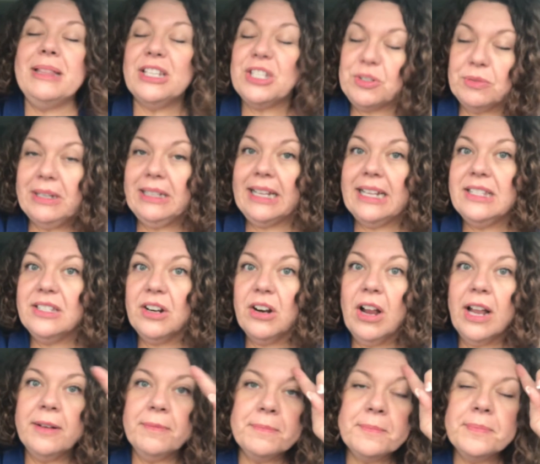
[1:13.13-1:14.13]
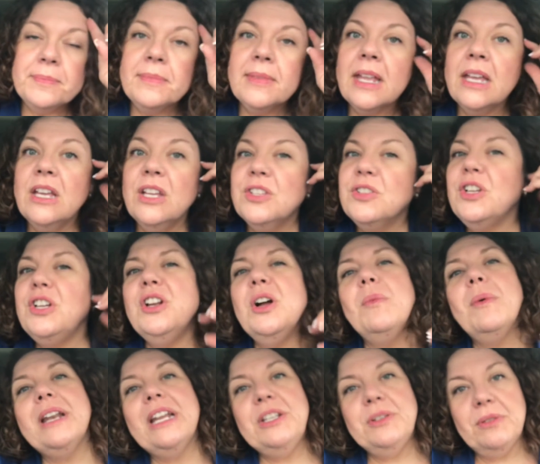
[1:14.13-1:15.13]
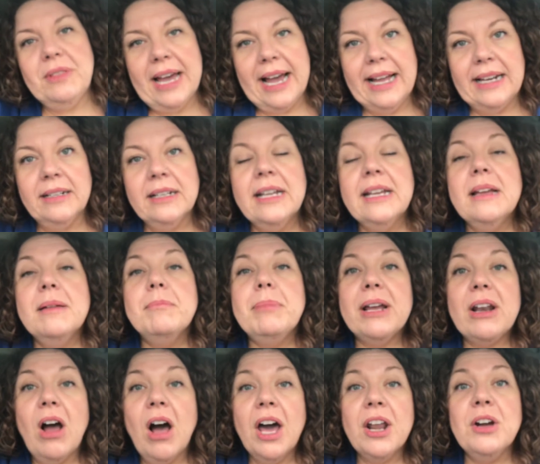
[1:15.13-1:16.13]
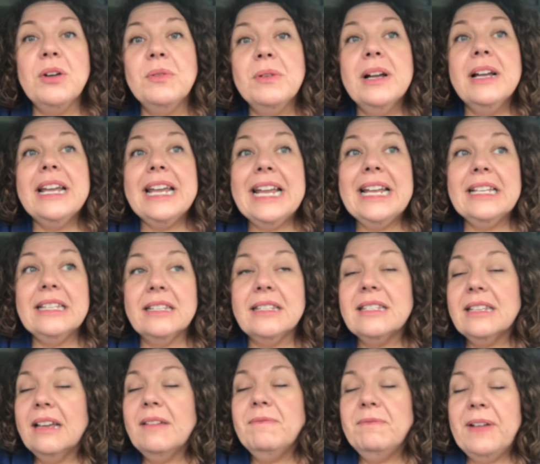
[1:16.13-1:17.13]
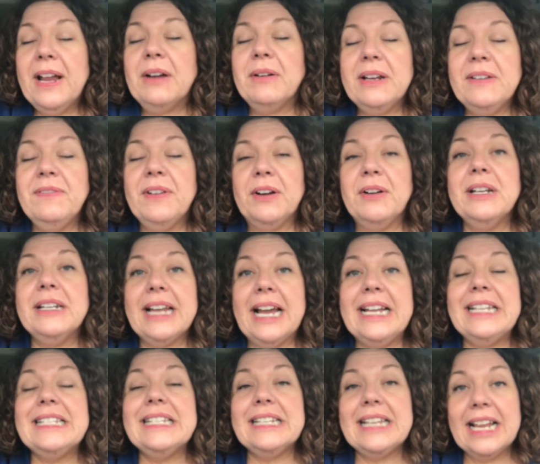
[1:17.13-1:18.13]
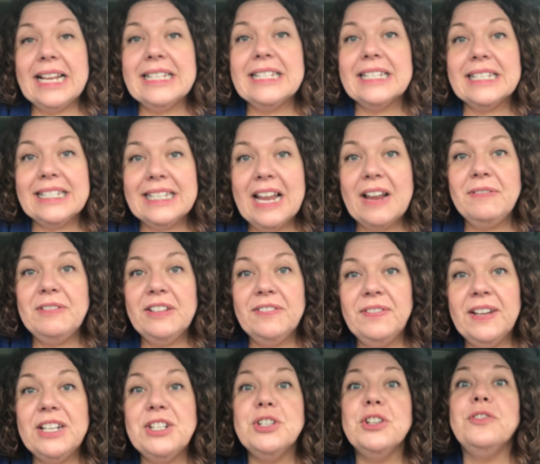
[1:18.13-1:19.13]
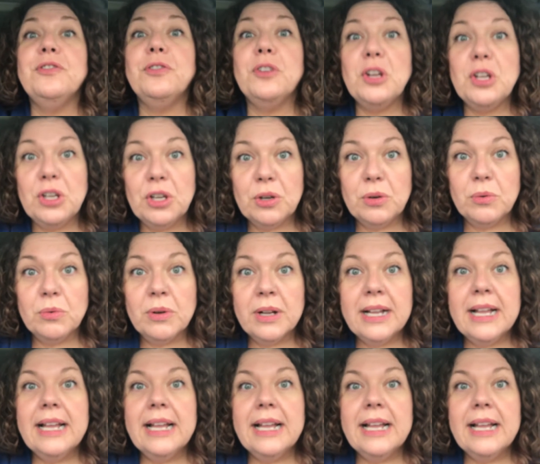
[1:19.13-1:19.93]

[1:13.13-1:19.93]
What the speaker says: street lights are on. So you don't want to do that. But auto is very, very nice. It's a safety feature for you.